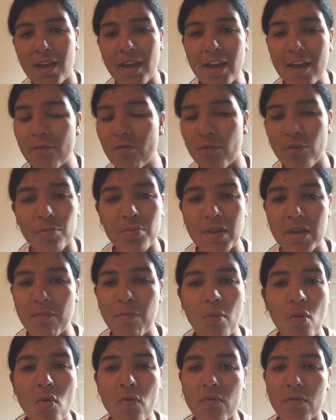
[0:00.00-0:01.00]
it would be
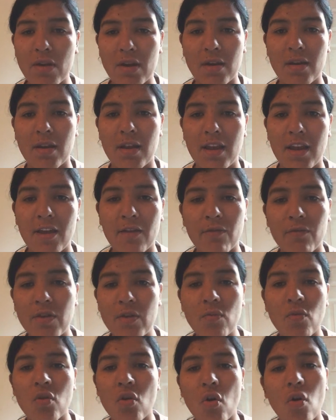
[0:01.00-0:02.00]
boring if we
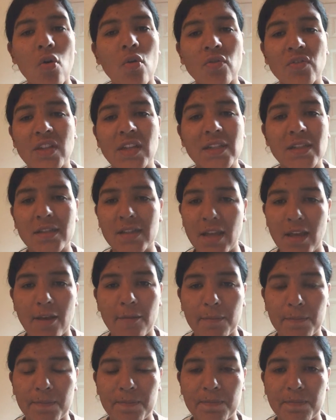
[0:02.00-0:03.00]
were all the
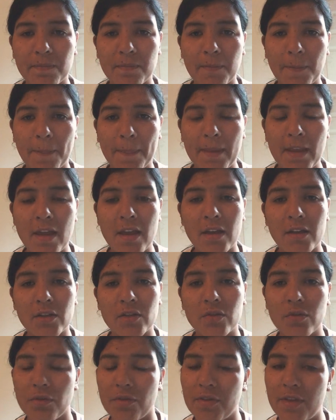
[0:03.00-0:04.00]
same.
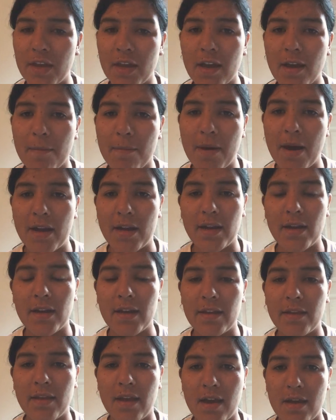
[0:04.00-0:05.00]
So think about it
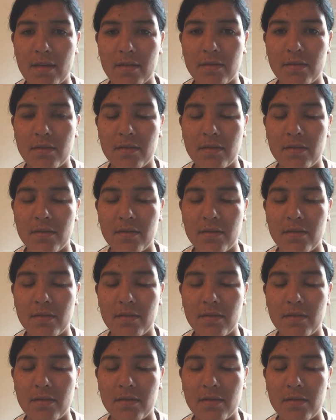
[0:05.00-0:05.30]
like that.